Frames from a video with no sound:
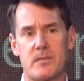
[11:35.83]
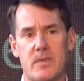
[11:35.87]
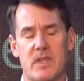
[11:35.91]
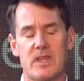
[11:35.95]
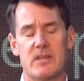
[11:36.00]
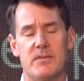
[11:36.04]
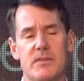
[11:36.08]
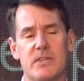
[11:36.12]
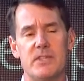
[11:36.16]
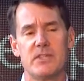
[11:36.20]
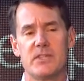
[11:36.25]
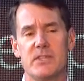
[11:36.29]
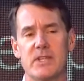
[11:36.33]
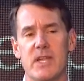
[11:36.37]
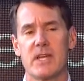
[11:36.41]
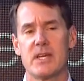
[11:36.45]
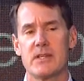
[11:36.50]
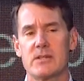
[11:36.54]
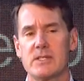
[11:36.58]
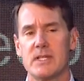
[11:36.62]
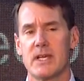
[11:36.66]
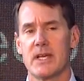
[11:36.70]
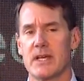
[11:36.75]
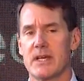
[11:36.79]
Envision
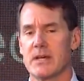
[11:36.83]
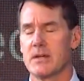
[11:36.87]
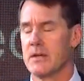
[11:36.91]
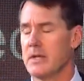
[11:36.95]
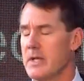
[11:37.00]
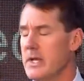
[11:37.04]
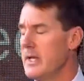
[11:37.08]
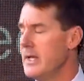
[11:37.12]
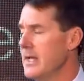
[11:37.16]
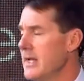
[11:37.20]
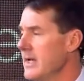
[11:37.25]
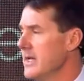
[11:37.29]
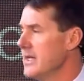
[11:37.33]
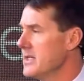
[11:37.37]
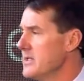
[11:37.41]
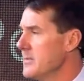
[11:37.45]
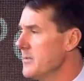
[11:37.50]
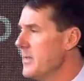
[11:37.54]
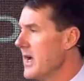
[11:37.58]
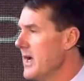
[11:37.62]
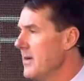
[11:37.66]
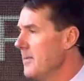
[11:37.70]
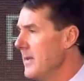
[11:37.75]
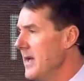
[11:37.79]
Downtown is
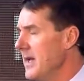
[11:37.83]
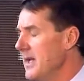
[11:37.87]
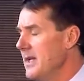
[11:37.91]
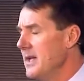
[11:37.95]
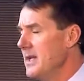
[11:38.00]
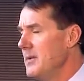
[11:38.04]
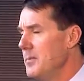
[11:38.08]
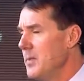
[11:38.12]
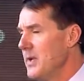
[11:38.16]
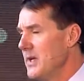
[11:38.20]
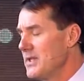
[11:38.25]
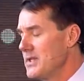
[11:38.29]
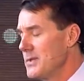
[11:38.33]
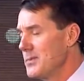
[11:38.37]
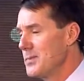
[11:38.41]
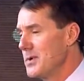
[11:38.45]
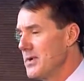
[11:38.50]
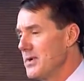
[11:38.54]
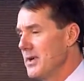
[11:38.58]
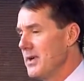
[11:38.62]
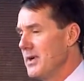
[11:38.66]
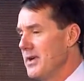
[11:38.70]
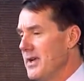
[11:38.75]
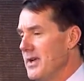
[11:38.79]
about making
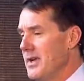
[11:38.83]
Pittsburgh